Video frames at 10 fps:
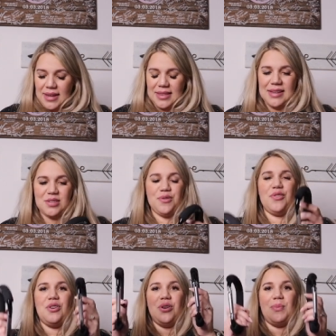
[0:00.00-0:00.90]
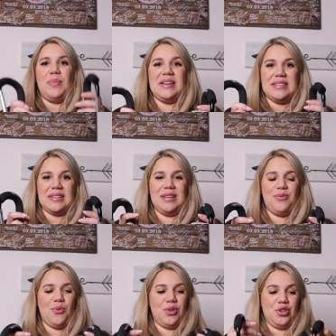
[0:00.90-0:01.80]
These are for basically
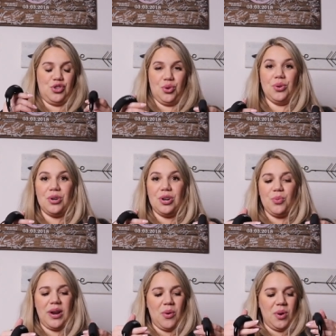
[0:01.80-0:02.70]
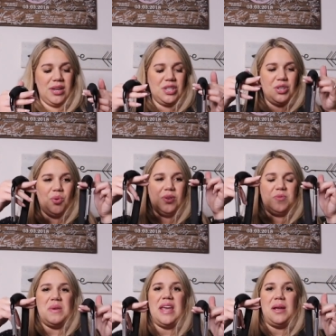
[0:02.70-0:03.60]
for the stroller. What I wanted to do was
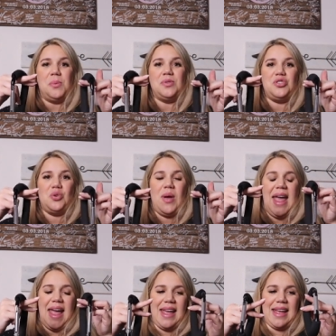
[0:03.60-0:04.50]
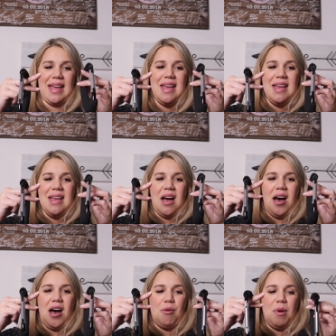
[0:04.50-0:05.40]
be able to hang
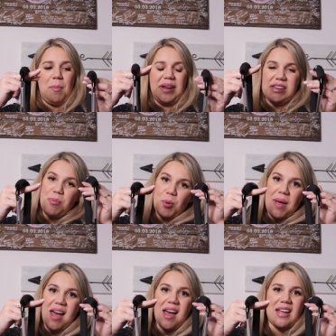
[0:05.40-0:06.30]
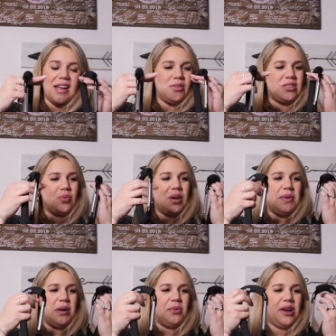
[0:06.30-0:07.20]
um, my diaper bag. I also want to
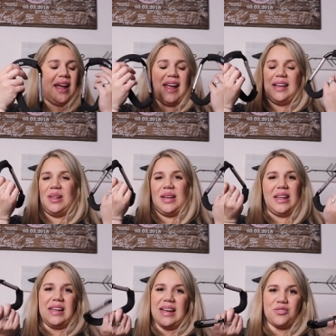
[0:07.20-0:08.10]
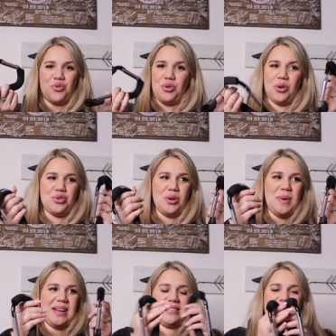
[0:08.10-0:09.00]
be able to hang like any extra grocery
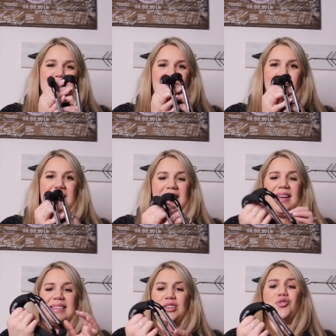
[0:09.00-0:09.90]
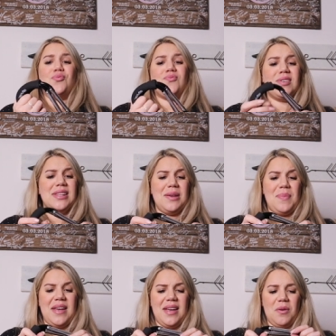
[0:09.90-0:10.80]
bags and stuff. These are really
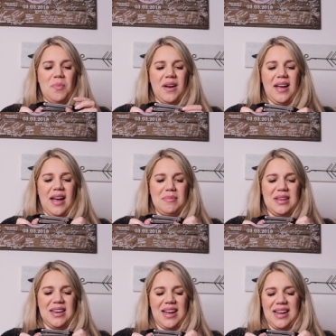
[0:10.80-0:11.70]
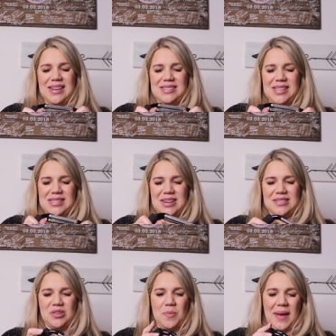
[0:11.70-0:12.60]
big, but I mean, I guess that's
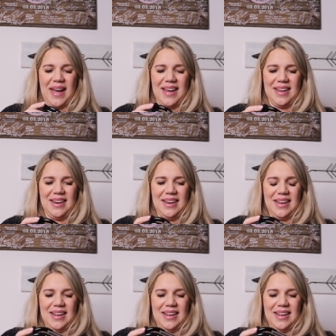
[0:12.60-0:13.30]
not so bad.